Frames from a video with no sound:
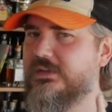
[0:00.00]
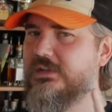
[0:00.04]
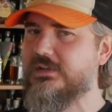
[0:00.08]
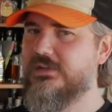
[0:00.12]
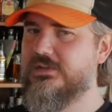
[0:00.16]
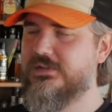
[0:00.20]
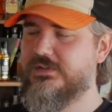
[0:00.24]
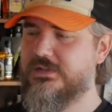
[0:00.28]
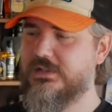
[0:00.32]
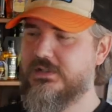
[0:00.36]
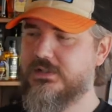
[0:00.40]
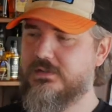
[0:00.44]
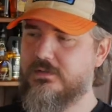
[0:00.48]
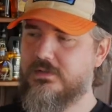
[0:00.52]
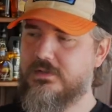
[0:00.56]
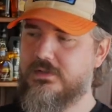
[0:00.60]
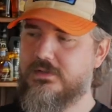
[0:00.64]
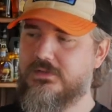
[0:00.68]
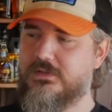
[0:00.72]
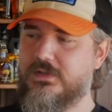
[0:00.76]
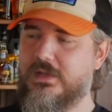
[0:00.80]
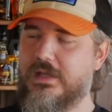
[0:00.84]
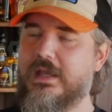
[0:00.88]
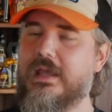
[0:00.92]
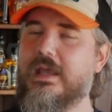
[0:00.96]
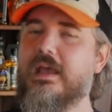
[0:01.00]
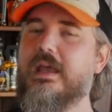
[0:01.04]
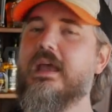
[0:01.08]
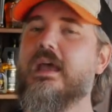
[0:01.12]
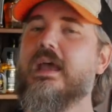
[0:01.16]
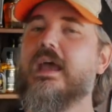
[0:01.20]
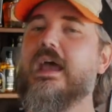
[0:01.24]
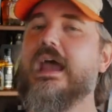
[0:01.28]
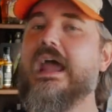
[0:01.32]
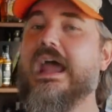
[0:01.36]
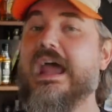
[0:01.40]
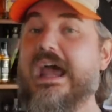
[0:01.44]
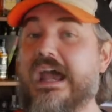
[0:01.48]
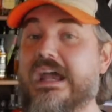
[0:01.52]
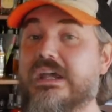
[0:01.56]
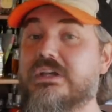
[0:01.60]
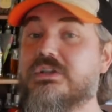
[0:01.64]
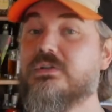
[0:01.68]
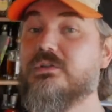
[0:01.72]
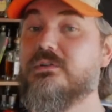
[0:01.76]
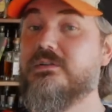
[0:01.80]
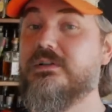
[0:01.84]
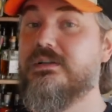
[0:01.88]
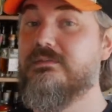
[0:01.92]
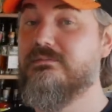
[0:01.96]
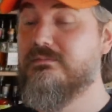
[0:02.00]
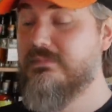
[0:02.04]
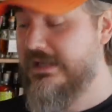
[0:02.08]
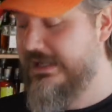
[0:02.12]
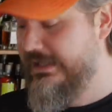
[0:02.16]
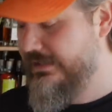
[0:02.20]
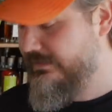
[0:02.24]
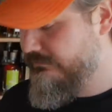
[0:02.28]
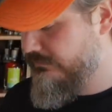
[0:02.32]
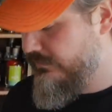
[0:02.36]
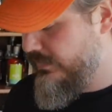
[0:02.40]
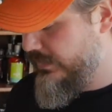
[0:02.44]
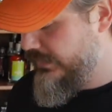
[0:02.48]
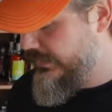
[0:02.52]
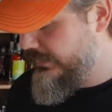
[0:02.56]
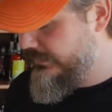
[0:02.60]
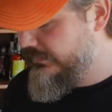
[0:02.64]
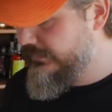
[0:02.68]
distilleries, actually make money.